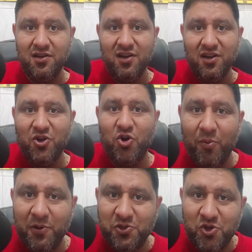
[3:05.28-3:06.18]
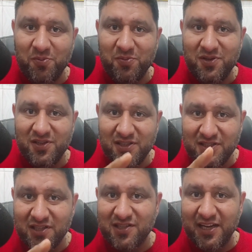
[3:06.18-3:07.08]
is government job,
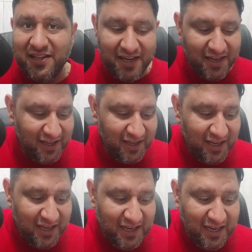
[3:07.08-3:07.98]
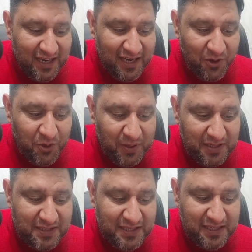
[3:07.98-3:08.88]
just like that. Now you
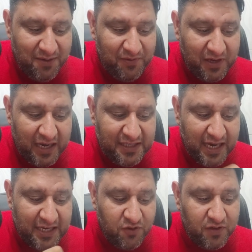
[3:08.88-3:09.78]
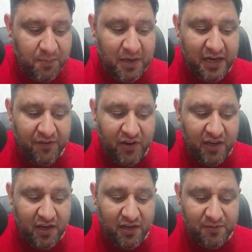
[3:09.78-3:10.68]
can see the size of the Mercury
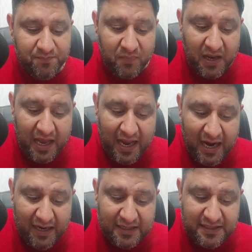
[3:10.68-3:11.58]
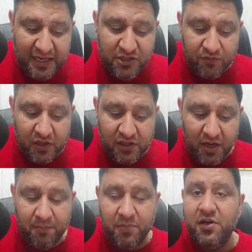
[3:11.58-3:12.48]
finger and the size of the
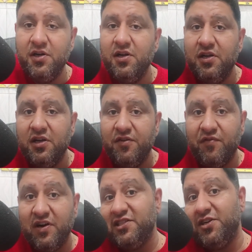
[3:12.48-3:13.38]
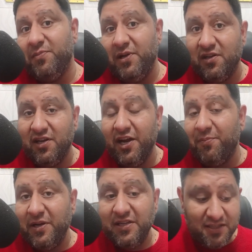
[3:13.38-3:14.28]
thumb. What does it mean?
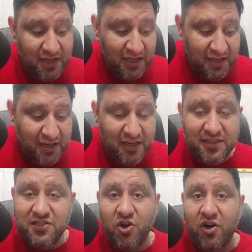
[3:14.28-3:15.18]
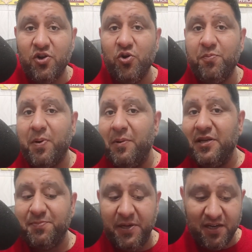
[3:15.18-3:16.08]
It means he's not a good
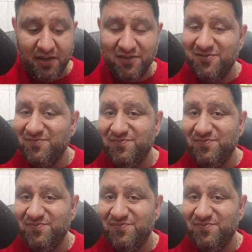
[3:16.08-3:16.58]
public speaker,